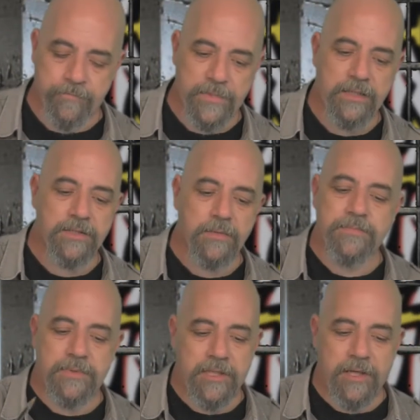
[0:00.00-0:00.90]
So,
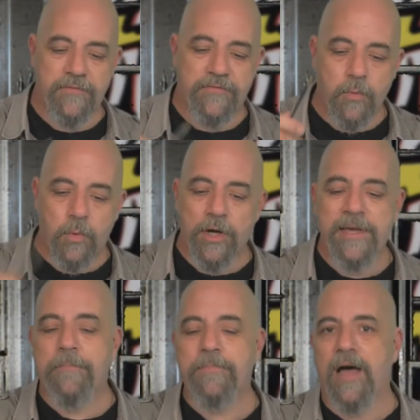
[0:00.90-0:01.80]
you know, if you want to
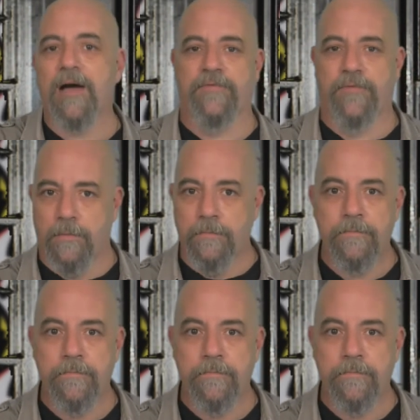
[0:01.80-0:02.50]
be a platform,